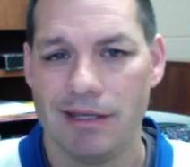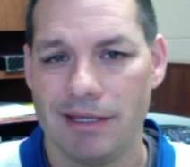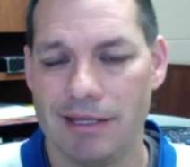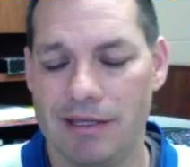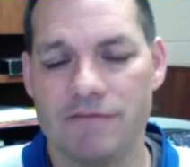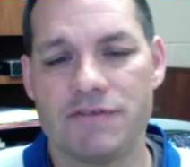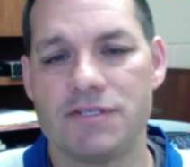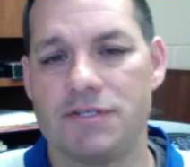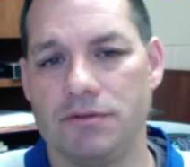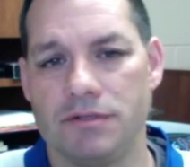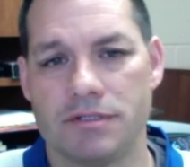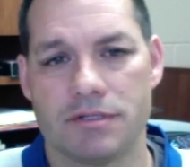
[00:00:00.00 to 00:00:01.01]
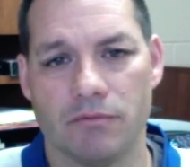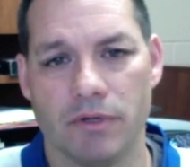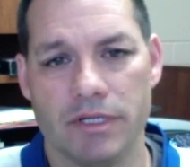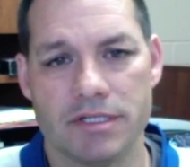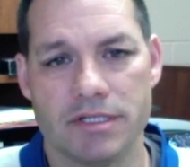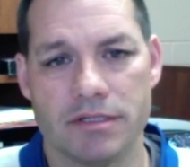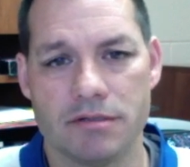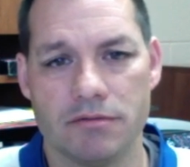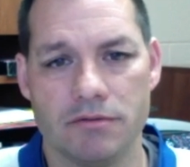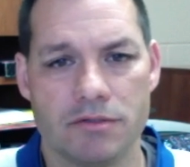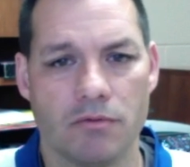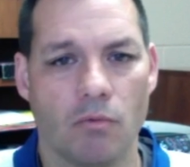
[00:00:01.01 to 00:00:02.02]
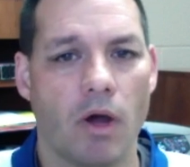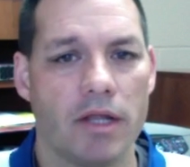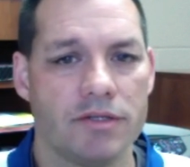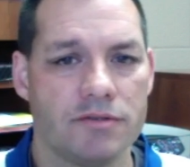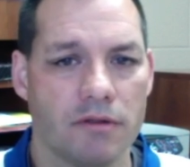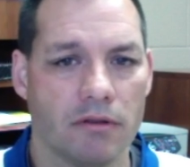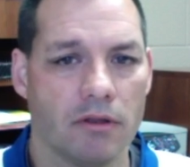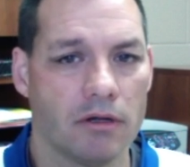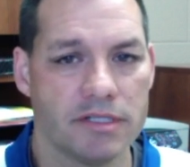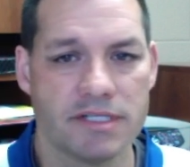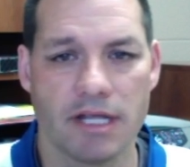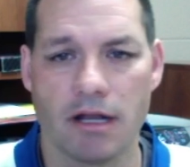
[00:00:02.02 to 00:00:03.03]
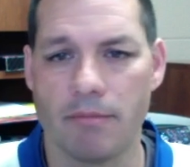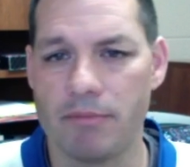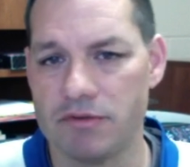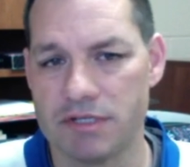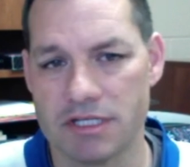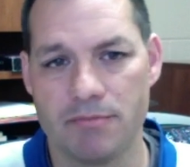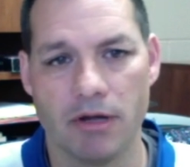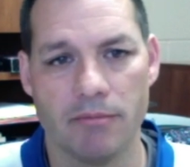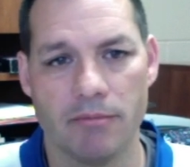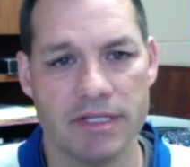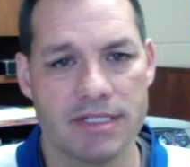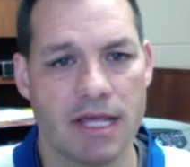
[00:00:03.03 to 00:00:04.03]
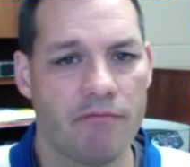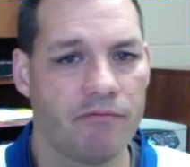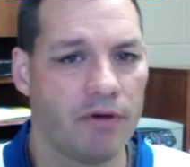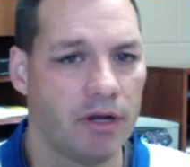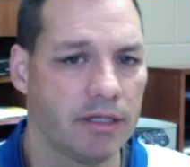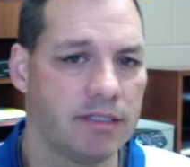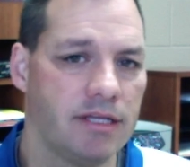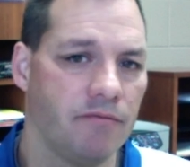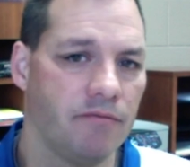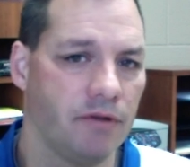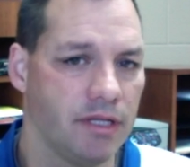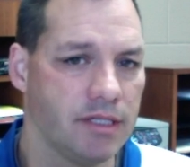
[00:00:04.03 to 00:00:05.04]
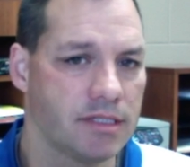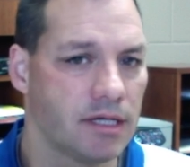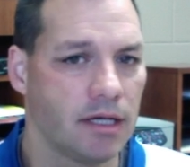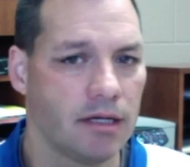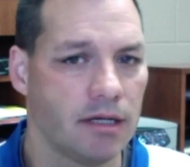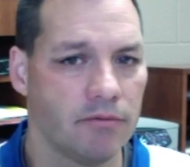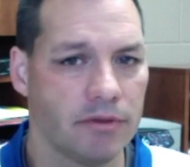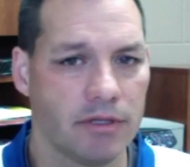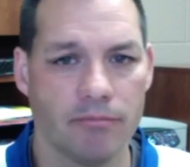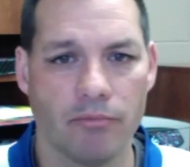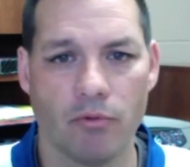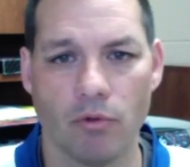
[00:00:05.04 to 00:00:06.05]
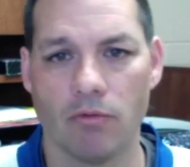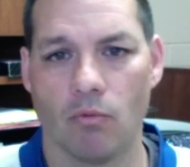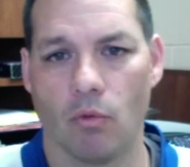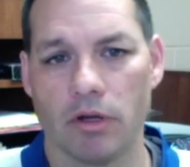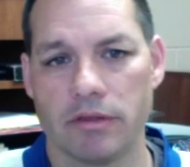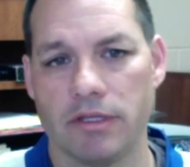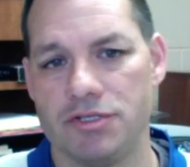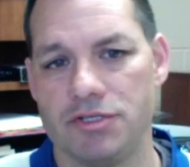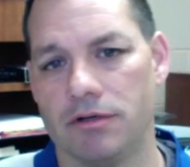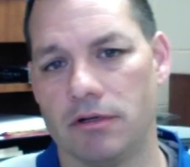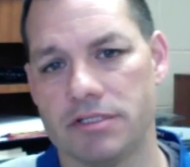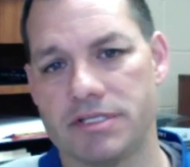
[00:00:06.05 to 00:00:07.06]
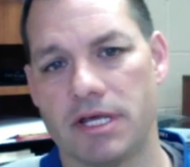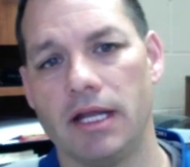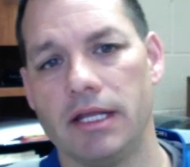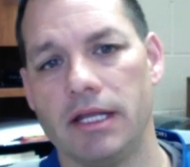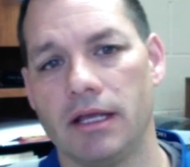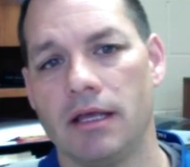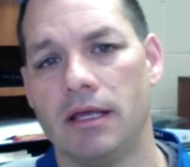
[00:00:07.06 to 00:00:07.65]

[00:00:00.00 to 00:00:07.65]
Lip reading: Give students a reason to want to learn. Set up those experiments. Have fun activities with the important work that you're assigning.